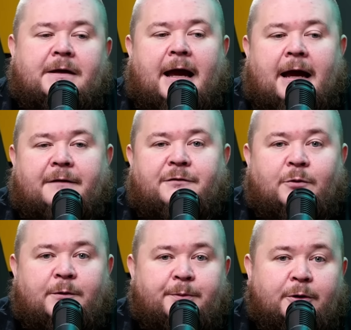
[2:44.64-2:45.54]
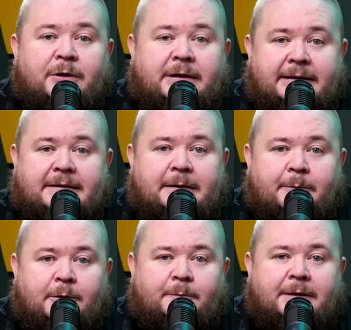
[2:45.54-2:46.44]
Uh, if you want to book a late
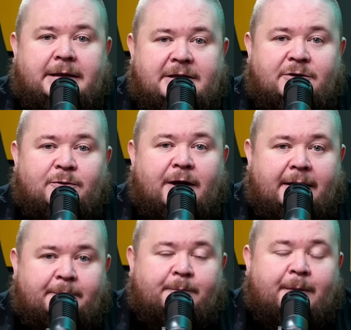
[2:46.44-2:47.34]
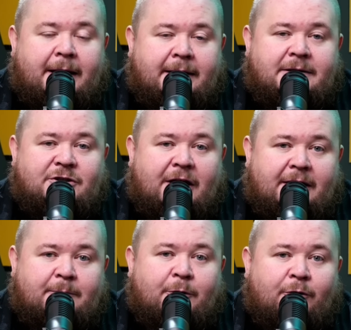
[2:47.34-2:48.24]
table, please do that by
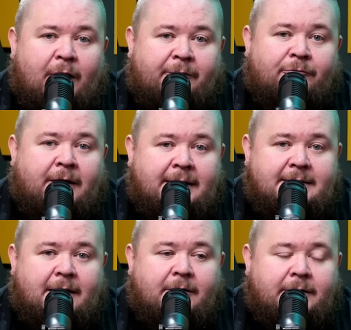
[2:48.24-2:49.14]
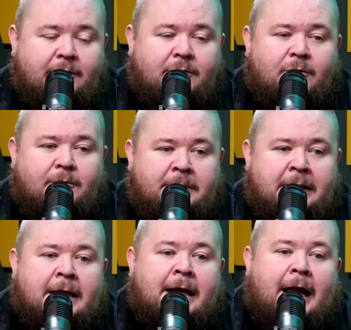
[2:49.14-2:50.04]
checking them out at resdiary.com.
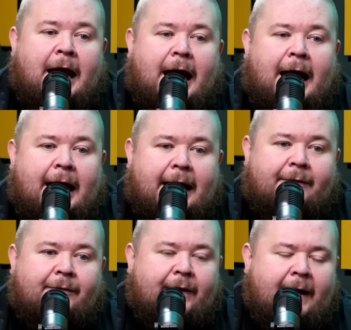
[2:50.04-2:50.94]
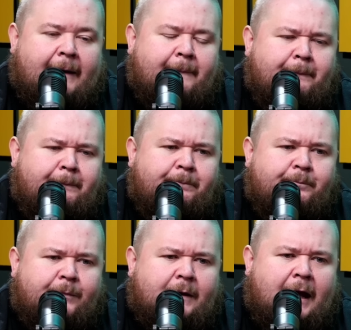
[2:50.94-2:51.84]
And um,
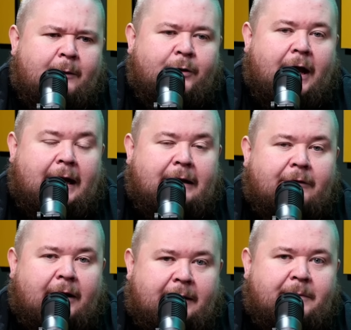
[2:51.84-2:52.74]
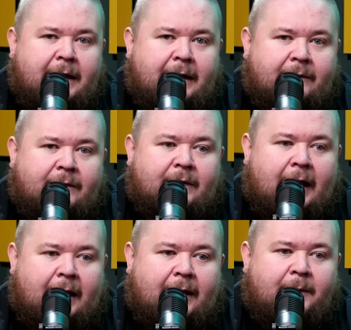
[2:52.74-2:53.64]
I would highly recommend
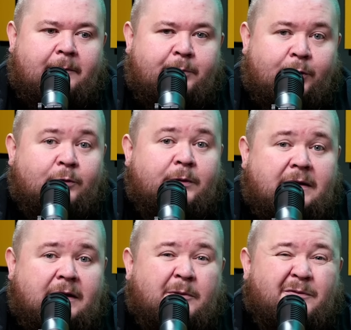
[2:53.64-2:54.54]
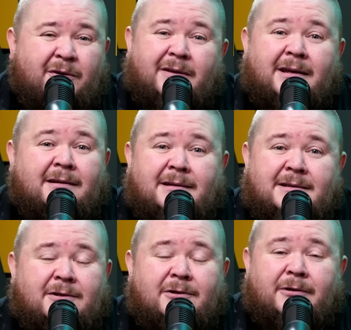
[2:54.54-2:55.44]
uh, booking a wee table for a date.
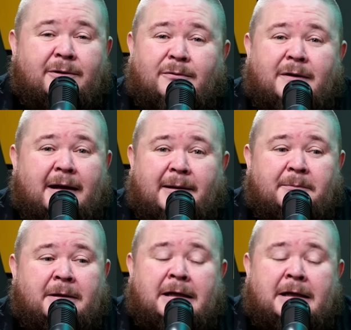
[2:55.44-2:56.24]
It's a great old time.